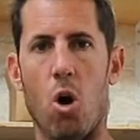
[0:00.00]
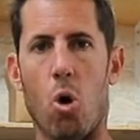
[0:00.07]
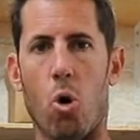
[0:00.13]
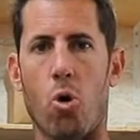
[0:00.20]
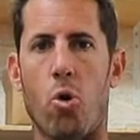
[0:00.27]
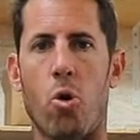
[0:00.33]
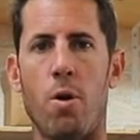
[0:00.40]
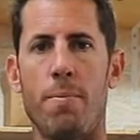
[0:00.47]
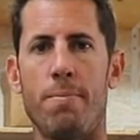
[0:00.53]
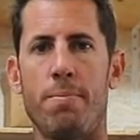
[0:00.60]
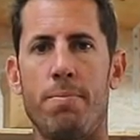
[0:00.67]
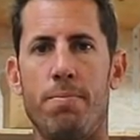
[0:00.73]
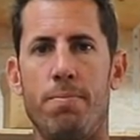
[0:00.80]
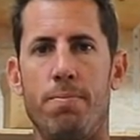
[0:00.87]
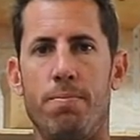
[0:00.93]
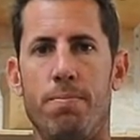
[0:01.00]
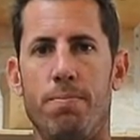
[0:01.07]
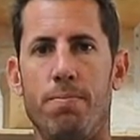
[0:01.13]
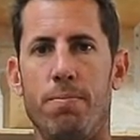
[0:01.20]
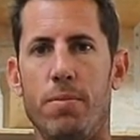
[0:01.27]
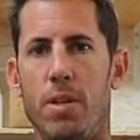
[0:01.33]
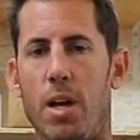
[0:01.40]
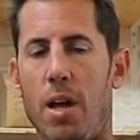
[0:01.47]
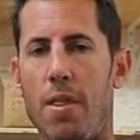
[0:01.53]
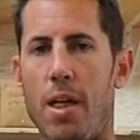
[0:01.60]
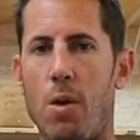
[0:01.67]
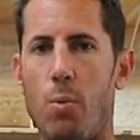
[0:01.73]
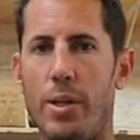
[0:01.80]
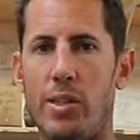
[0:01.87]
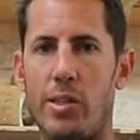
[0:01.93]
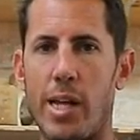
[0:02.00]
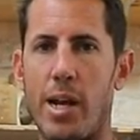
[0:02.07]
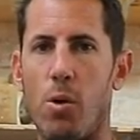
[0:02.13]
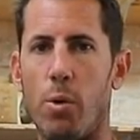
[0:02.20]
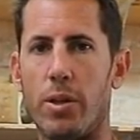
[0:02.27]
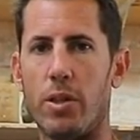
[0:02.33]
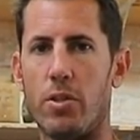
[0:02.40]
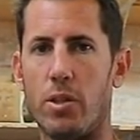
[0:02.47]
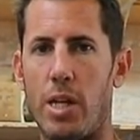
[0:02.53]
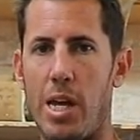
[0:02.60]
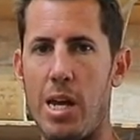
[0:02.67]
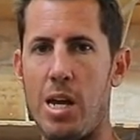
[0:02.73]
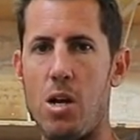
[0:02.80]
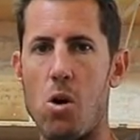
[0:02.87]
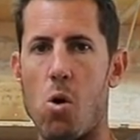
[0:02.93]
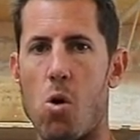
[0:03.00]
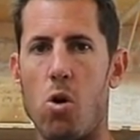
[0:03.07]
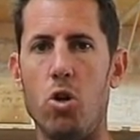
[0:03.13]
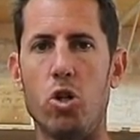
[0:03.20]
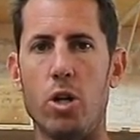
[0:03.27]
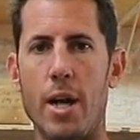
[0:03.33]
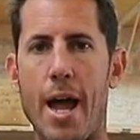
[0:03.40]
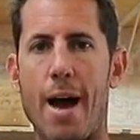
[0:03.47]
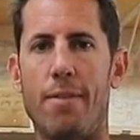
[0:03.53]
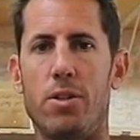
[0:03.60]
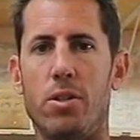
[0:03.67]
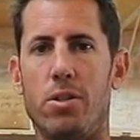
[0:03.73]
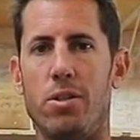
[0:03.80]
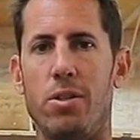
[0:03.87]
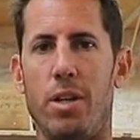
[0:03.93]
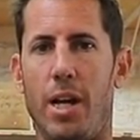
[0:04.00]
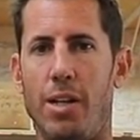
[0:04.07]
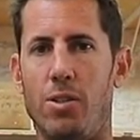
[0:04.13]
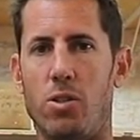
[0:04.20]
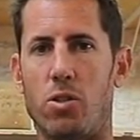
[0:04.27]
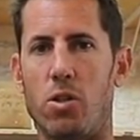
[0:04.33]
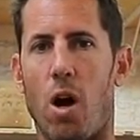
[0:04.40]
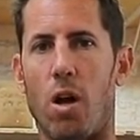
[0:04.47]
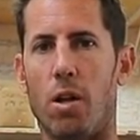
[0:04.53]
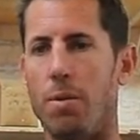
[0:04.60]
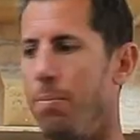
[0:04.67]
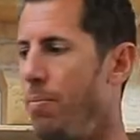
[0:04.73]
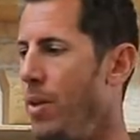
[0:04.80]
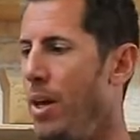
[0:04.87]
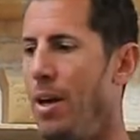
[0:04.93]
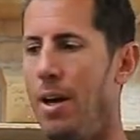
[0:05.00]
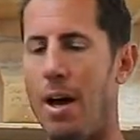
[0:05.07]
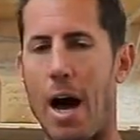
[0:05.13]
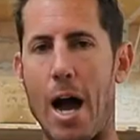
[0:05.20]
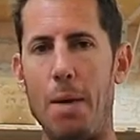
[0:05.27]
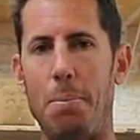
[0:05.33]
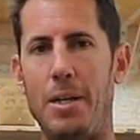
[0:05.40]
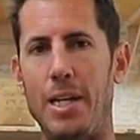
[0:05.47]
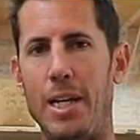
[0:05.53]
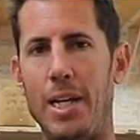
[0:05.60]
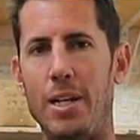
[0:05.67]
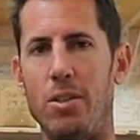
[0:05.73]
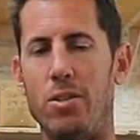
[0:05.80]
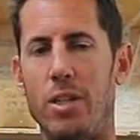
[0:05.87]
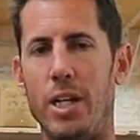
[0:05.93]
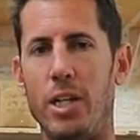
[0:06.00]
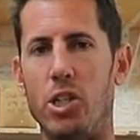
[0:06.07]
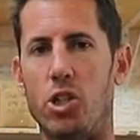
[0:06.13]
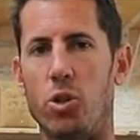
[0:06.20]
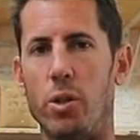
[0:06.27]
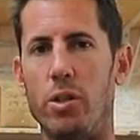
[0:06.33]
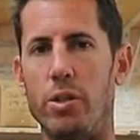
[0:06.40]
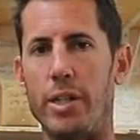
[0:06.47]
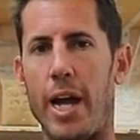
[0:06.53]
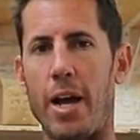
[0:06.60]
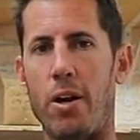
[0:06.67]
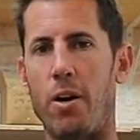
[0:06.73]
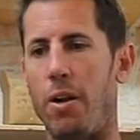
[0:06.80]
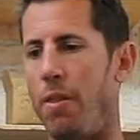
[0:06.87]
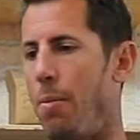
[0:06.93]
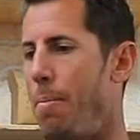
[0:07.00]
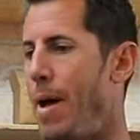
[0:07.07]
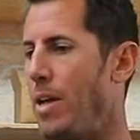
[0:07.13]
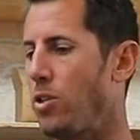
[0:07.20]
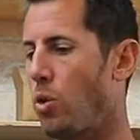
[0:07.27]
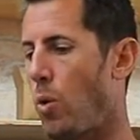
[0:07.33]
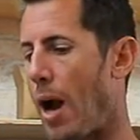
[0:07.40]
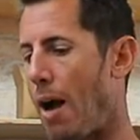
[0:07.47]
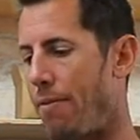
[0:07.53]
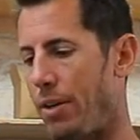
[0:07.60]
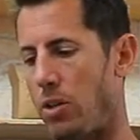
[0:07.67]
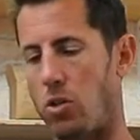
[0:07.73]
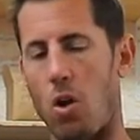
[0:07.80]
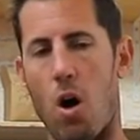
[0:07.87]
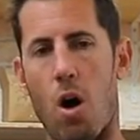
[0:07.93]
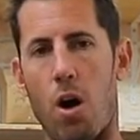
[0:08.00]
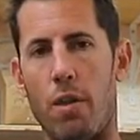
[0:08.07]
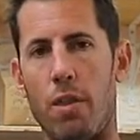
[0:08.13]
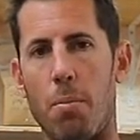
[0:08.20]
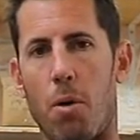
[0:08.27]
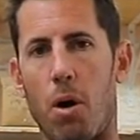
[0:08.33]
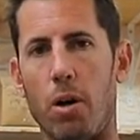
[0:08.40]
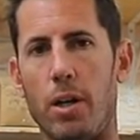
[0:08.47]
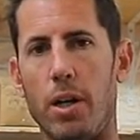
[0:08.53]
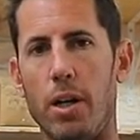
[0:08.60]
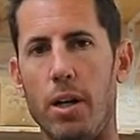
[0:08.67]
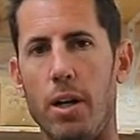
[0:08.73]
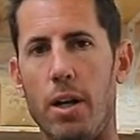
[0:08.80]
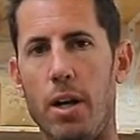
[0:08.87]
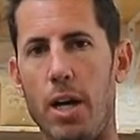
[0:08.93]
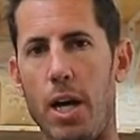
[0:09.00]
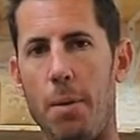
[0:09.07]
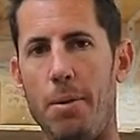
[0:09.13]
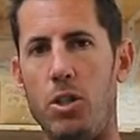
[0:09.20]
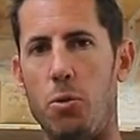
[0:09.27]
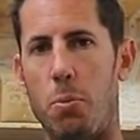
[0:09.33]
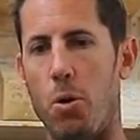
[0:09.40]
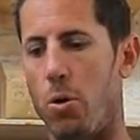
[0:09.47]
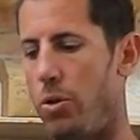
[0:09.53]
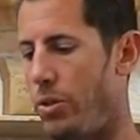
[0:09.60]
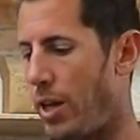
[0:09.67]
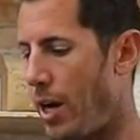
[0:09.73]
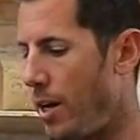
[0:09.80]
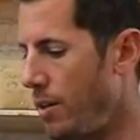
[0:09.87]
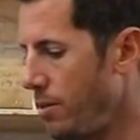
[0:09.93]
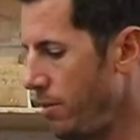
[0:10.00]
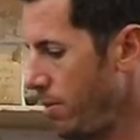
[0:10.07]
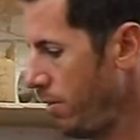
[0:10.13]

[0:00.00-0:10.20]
order them and then we send it with the ski, or you can have us install them. IPD is the industry standard and the best graphics on the market. Image Pro Design.